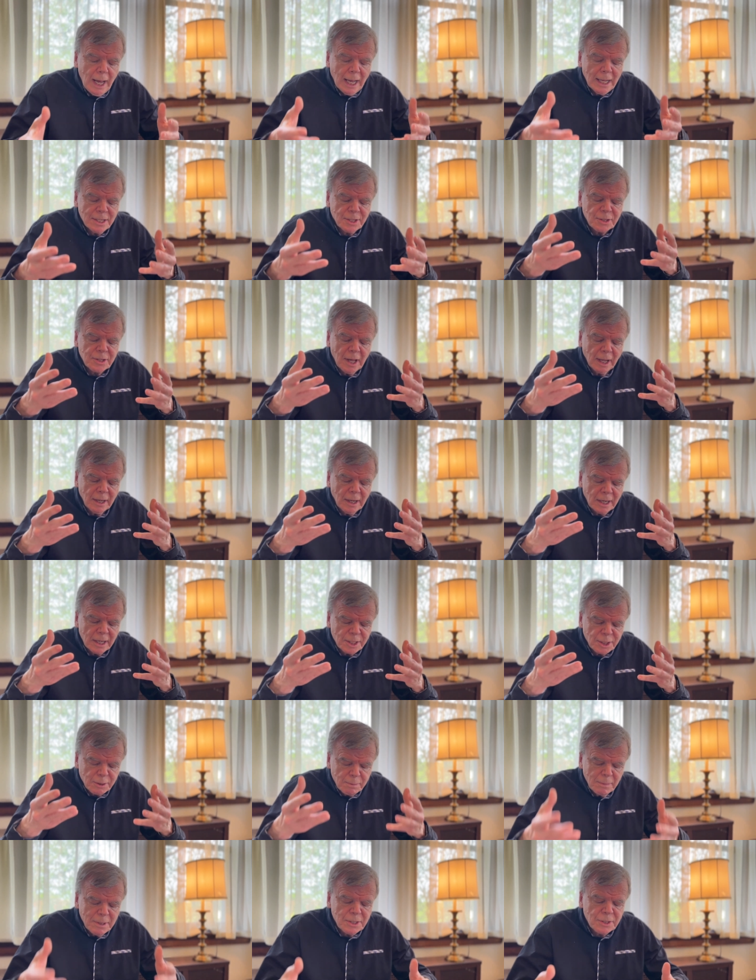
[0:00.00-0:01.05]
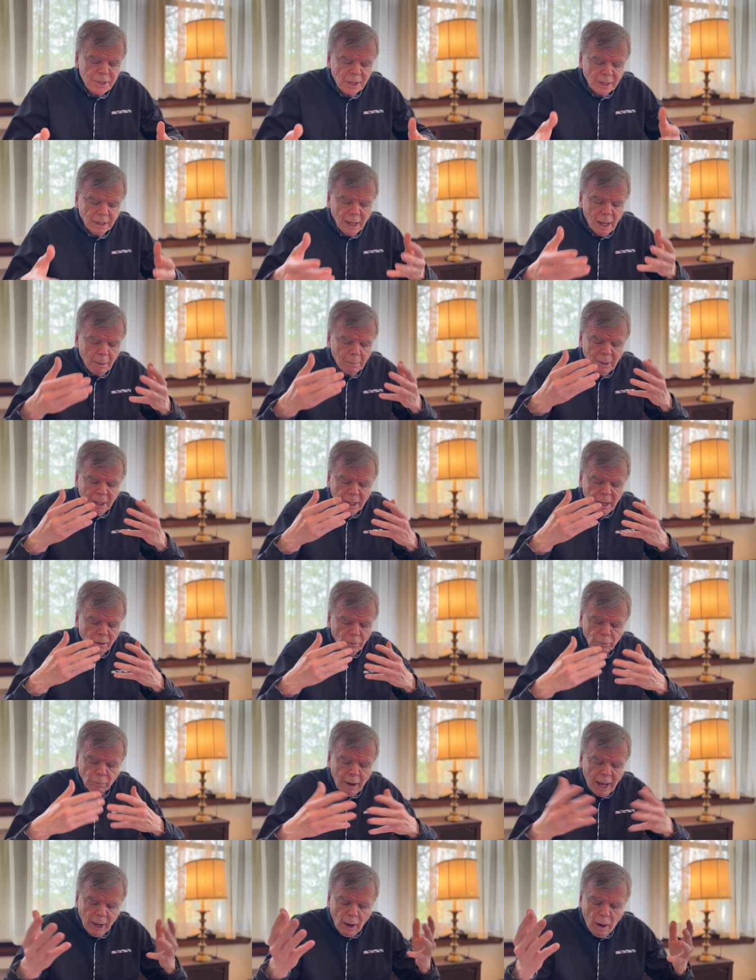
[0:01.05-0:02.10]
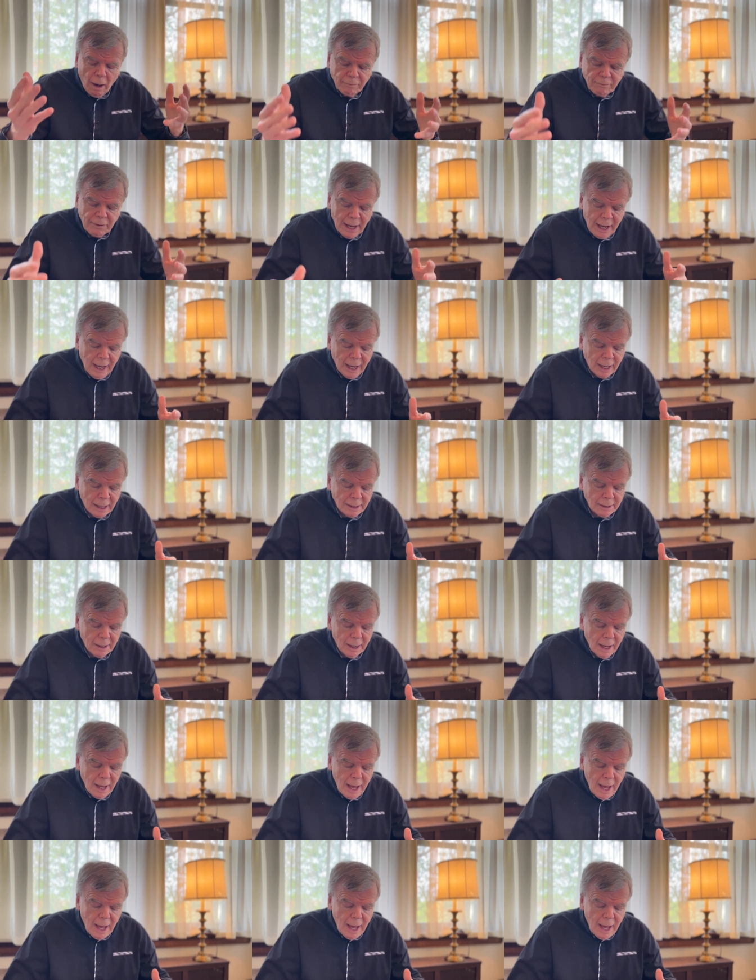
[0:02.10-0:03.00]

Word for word: instead of dismissing them uh, right offhand